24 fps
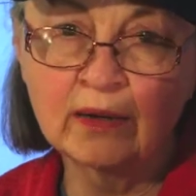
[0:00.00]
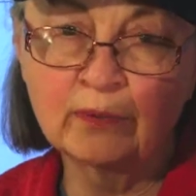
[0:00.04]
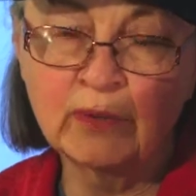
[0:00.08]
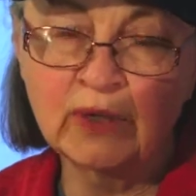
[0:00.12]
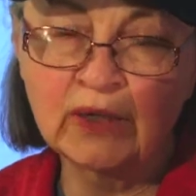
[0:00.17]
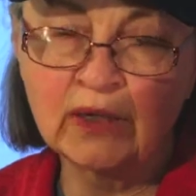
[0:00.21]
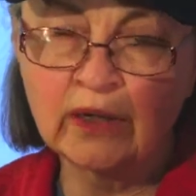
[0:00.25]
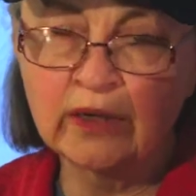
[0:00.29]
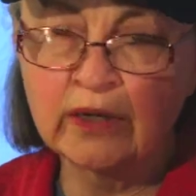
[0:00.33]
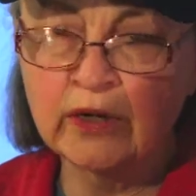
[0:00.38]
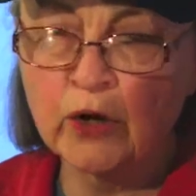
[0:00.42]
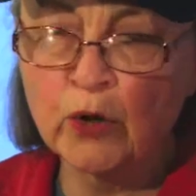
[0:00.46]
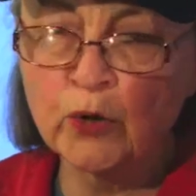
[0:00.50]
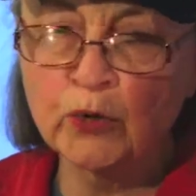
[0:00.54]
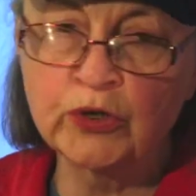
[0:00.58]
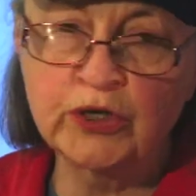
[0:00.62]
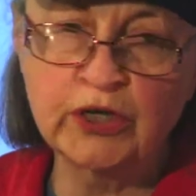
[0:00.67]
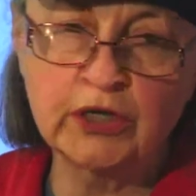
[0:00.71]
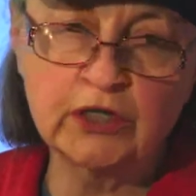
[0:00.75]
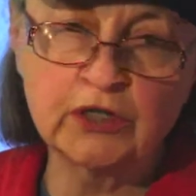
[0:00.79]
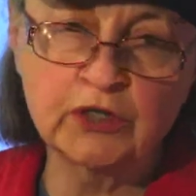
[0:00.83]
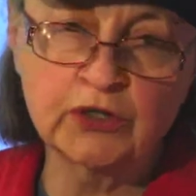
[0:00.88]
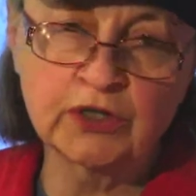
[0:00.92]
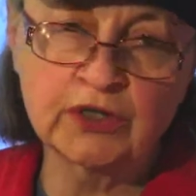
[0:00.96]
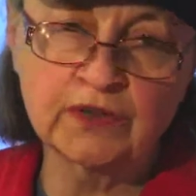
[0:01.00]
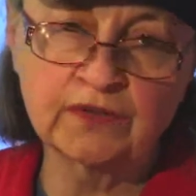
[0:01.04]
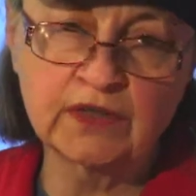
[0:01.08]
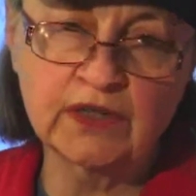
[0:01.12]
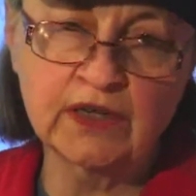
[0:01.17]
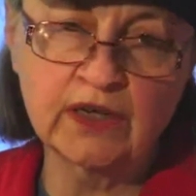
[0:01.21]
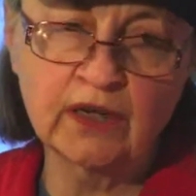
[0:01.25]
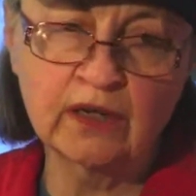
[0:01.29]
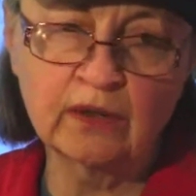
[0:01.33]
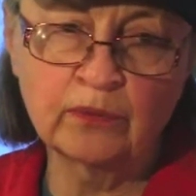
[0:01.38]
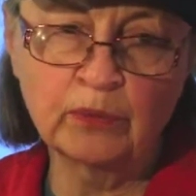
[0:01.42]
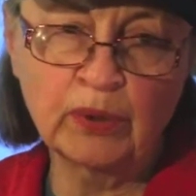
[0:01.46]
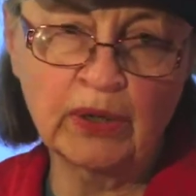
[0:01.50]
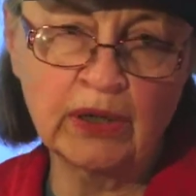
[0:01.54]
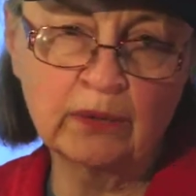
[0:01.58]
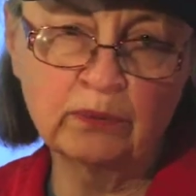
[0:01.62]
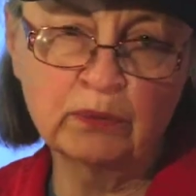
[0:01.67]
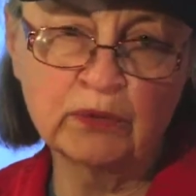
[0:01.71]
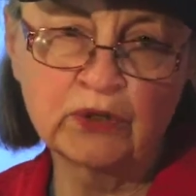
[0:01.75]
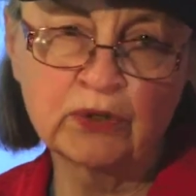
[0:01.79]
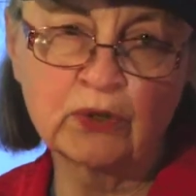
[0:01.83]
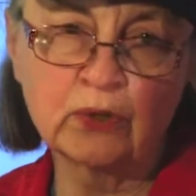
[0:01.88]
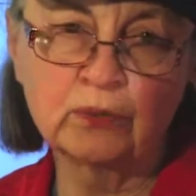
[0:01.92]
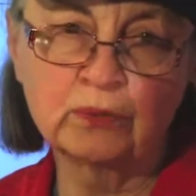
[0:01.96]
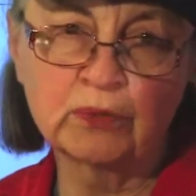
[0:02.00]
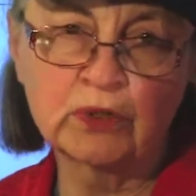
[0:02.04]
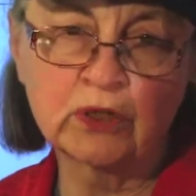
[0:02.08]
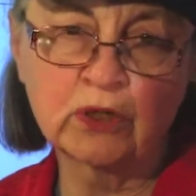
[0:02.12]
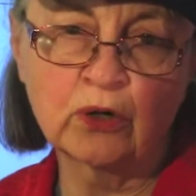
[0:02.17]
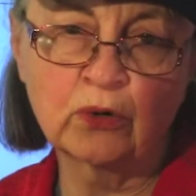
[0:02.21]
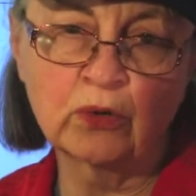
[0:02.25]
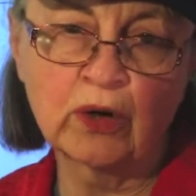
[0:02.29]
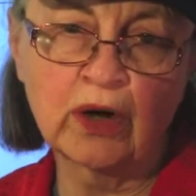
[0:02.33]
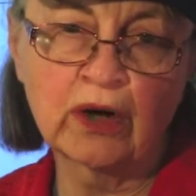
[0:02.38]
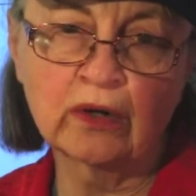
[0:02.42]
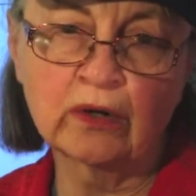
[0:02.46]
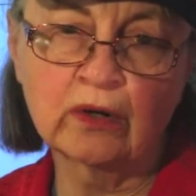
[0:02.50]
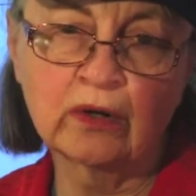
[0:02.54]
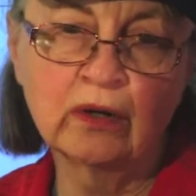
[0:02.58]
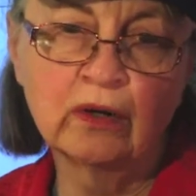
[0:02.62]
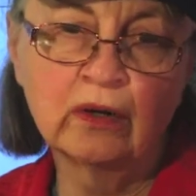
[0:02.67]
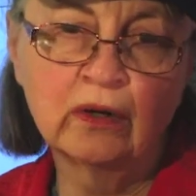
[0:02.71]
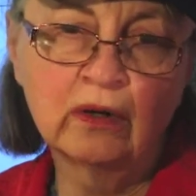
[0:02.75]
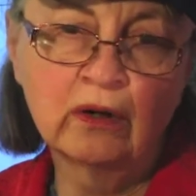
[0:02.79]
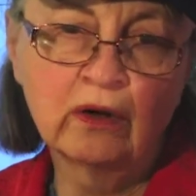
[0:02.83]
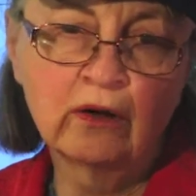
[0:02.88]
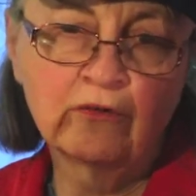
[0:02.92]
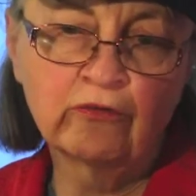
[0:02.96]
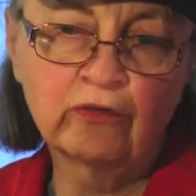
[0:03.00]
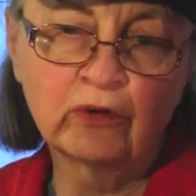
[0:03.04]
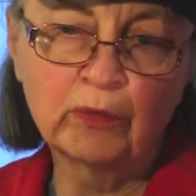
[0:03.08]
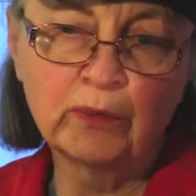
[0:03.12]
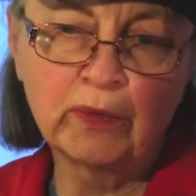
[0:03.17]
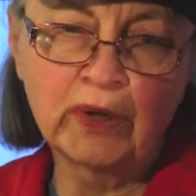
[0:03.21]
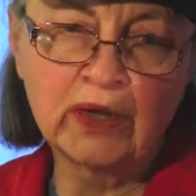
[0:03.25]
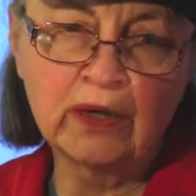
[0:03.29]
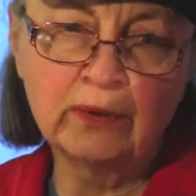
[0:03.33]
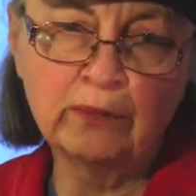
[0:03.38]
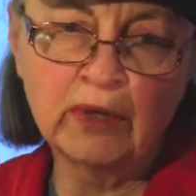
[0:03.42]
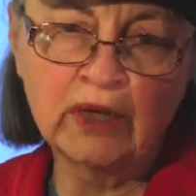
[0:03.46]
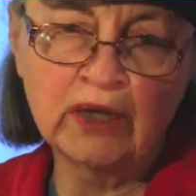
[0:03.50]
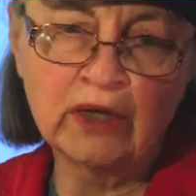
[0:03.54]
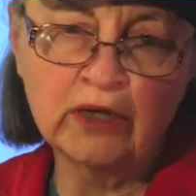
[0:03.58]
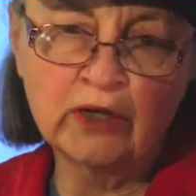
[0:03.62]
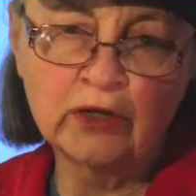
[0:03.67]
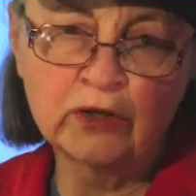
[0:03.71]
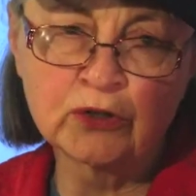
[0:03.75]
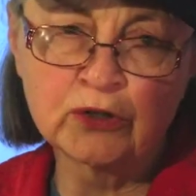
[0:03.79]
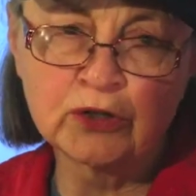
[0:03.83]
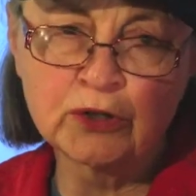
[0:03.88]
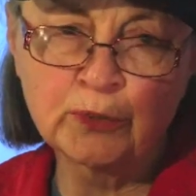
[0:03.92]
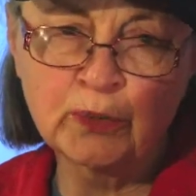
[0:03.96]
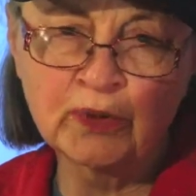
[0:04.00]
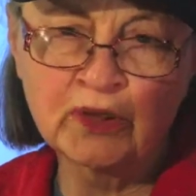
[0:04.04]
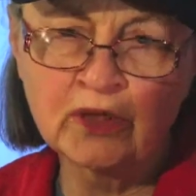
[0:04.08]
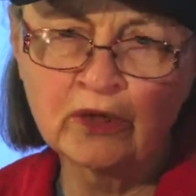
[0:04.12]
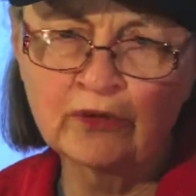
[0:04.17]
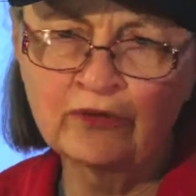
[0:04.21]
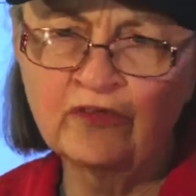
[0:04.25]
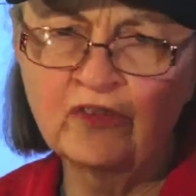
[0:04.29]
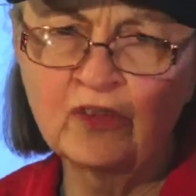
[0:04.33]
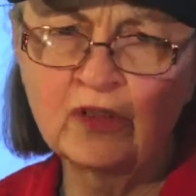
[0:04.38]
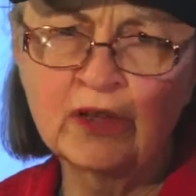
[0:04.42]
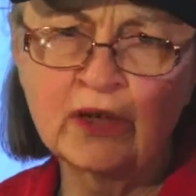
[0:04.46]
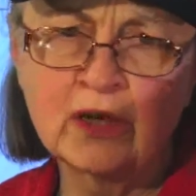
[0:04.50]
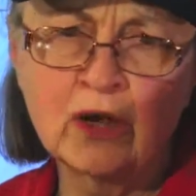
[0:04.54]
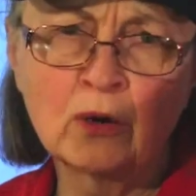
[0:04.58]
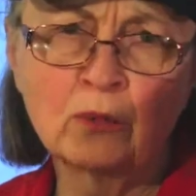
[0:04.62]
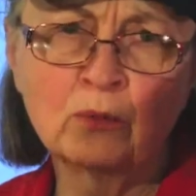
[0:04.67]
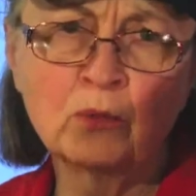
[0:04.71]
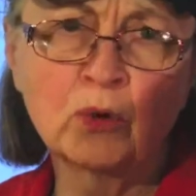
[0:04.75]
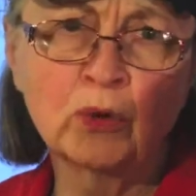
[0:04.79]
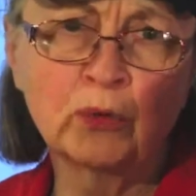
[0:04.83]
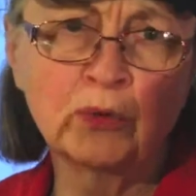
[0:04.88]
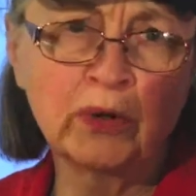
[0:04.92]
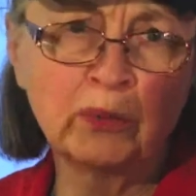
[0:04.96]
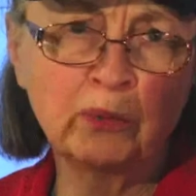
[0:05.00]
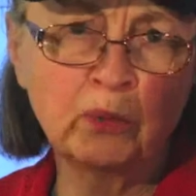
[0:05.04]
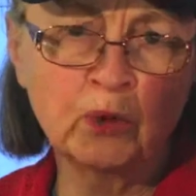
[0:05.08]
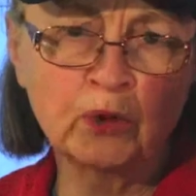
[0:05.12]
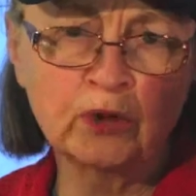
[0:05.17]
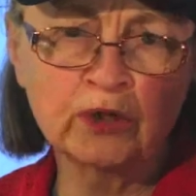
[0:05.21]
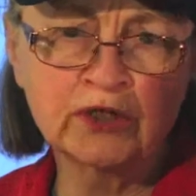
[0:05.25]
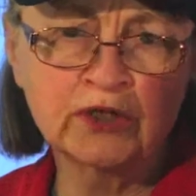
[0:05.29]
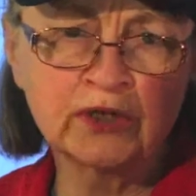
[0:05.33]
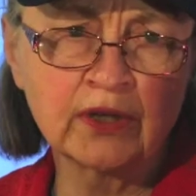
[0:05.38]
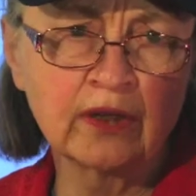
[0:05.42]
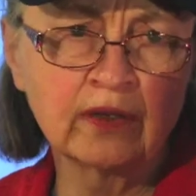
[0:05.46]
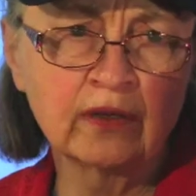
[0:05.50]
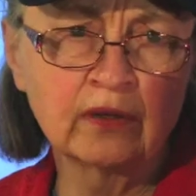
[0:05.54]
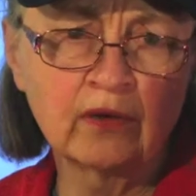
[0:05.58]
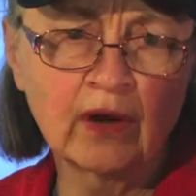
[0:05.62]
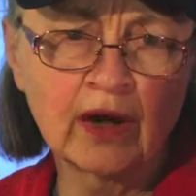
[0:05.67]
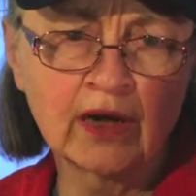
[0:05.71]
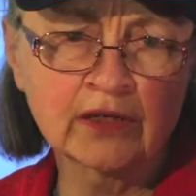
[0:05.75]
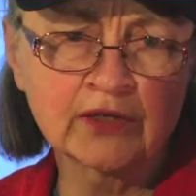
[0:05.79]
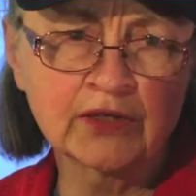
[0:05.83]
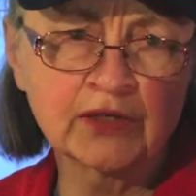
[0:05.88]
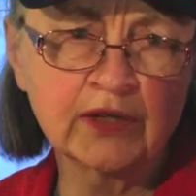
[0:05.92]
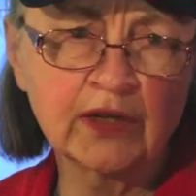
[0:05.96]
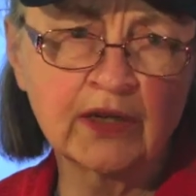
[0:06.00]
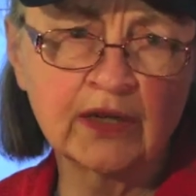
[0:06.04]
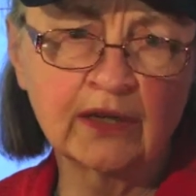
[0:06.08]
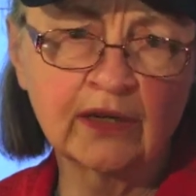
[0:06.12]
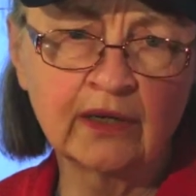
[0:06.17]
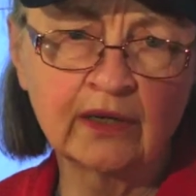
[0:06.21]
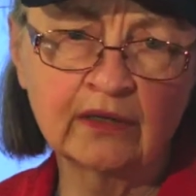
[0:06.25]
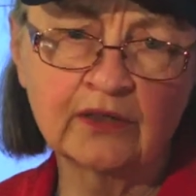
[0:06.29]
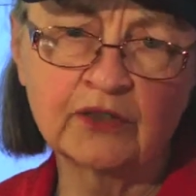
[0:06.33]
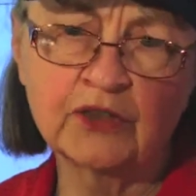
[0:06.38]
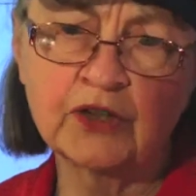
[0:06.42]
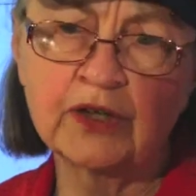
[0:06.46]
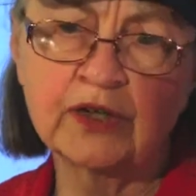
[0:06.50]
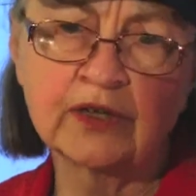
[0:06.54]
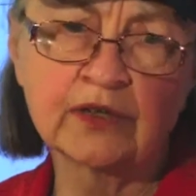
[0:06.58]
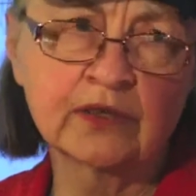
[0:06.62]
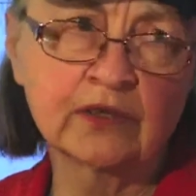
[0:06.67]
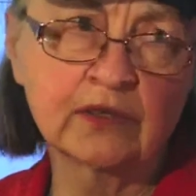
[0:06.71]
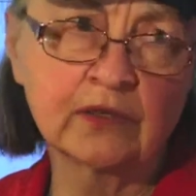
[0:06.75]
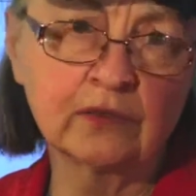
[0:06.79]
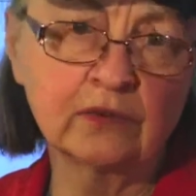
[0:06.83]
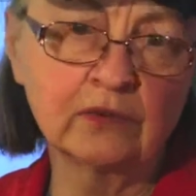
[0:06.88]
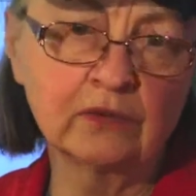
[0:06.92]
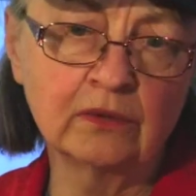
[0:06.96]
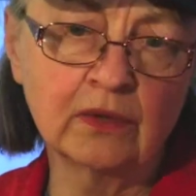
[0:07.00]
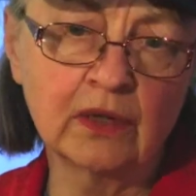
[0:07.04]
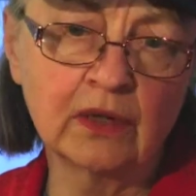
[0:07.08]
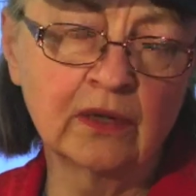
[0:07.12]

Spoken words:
I mean, I know teachers have taken papers home to correct for many, many years, but they're filling out more reports than they're actually getting a chance to